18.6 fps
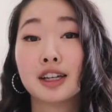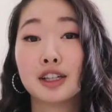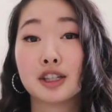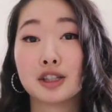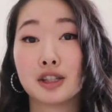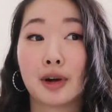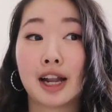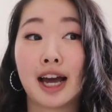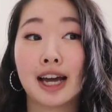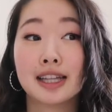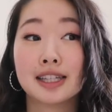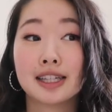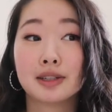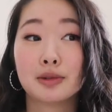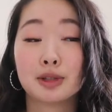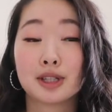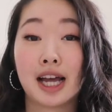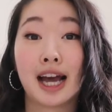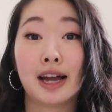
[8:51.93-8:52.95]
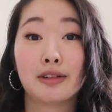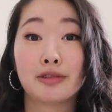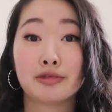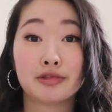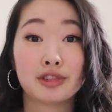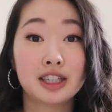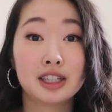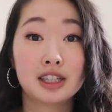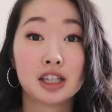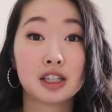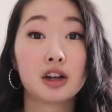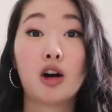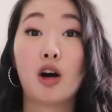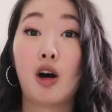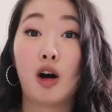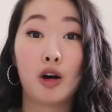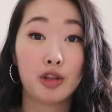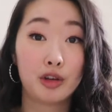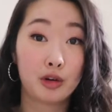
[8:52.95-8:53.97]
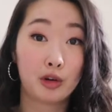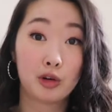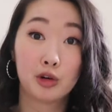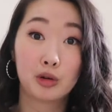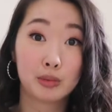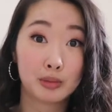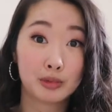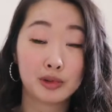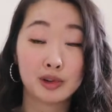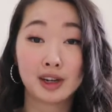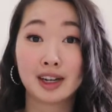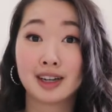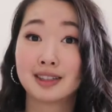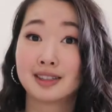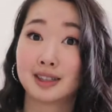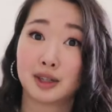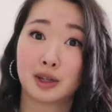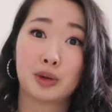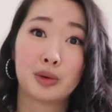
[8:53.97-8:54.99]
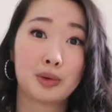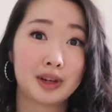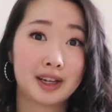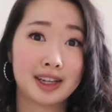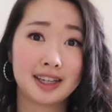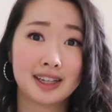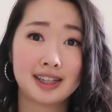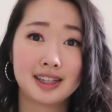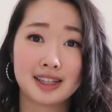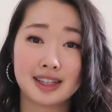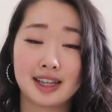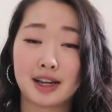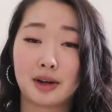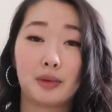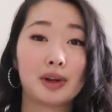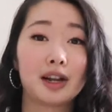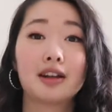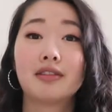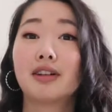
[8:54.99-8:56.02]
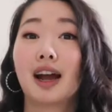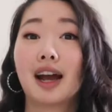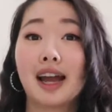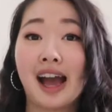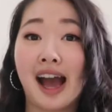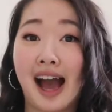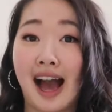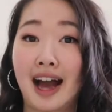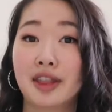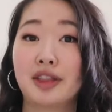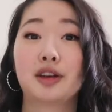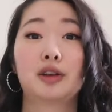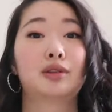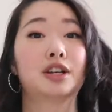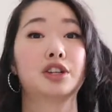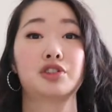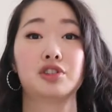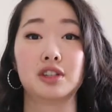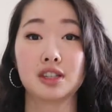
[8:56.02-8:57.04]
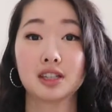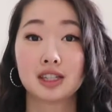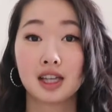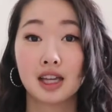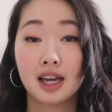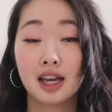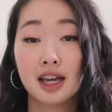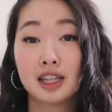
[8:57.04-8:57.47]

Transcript: So what I did was I redid all the homeworks, the quiz, like whatever I had, the questions,